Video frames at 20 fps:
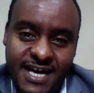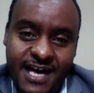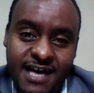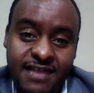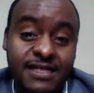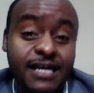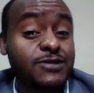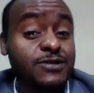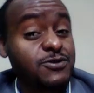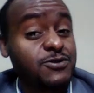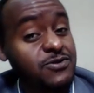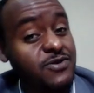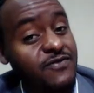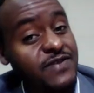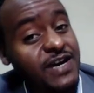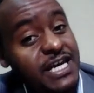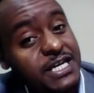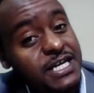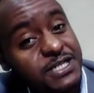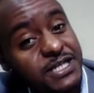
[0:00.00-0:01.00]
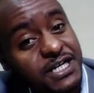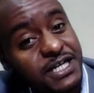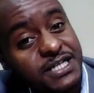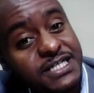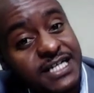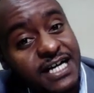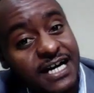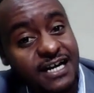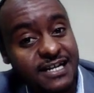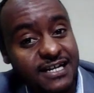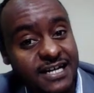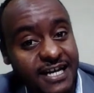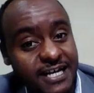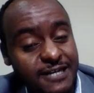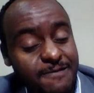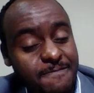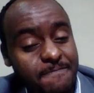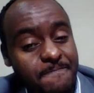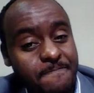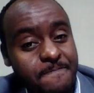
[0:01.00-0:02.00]
That's also very essential, right?
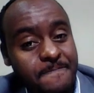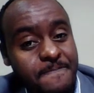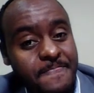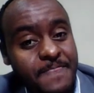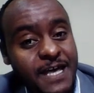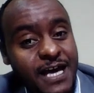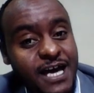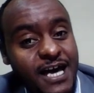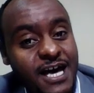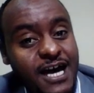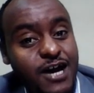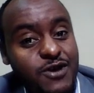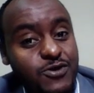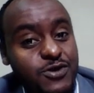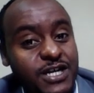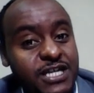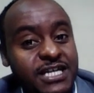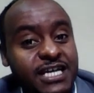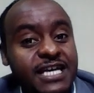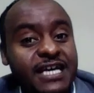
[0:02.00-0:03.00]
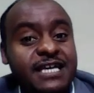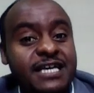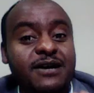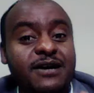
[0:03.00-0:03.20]
So that